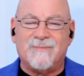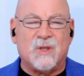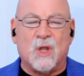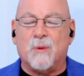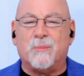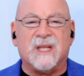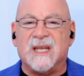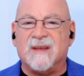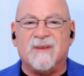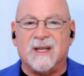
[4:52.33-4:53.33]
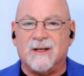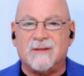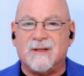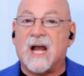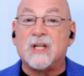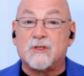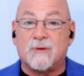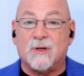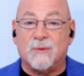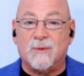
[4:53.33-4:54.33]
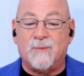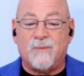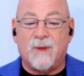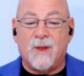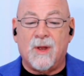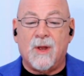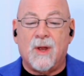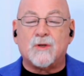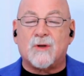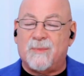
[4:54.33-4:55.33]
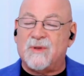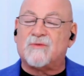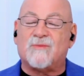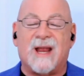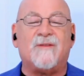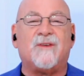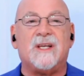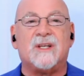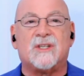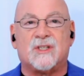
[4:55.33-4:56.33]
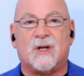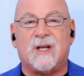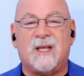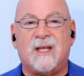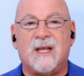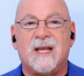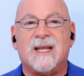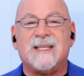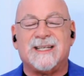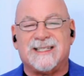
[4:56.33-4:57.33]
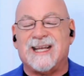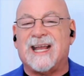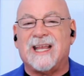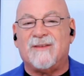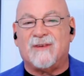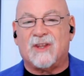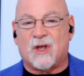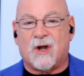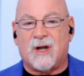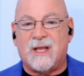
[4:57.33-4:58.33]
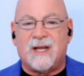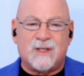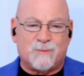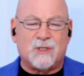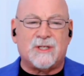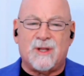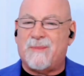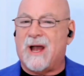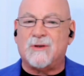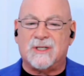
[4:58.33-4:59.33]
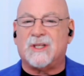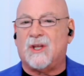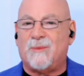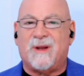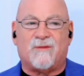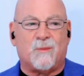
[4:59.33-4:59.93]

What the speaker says: don't believe it. Not true. Trump is rightfully asserting his executive authority, and he's pushing the boundaries a little bit from